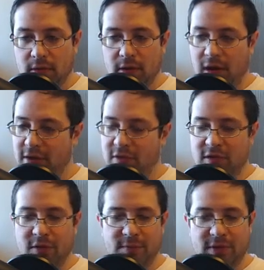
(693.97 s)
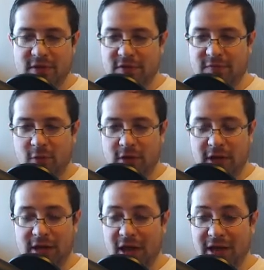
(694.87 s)
Oh, you still missed this fork,
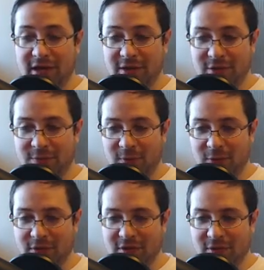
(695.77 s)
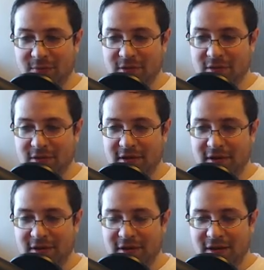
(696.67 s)
and your opponent still misses
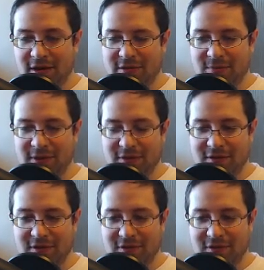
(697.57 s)
it. That's amazing.